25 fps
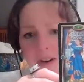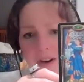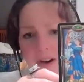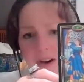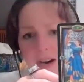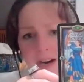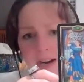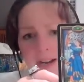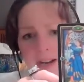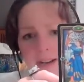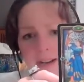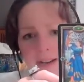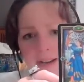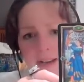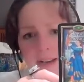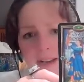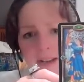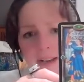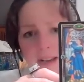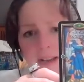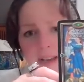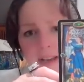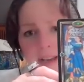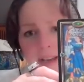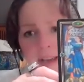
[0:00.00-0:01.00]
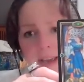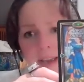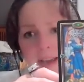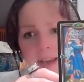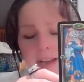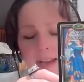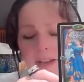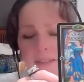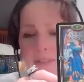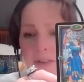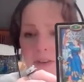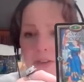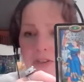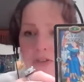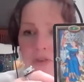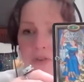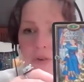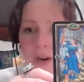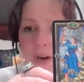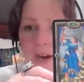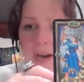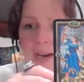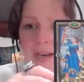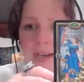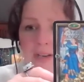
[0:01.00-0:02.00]
on, and if you're
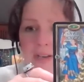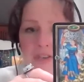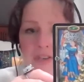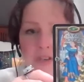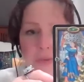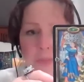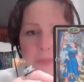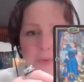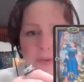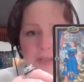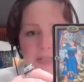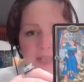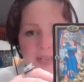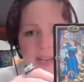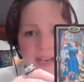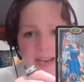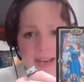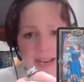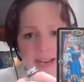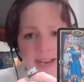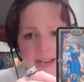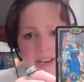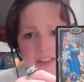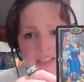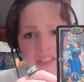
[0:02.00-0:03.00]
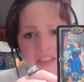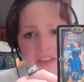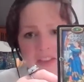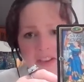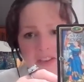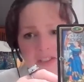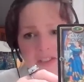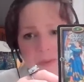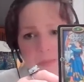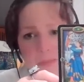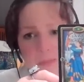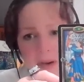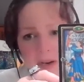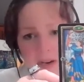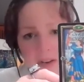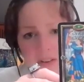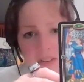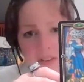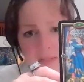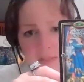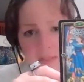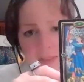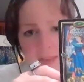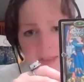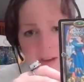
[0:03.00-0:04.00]
trying to pretend things are better
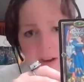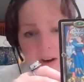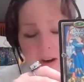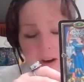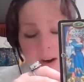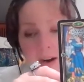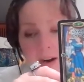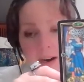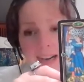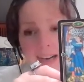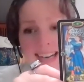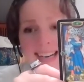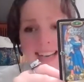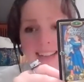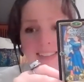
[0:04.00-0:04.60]
than they are,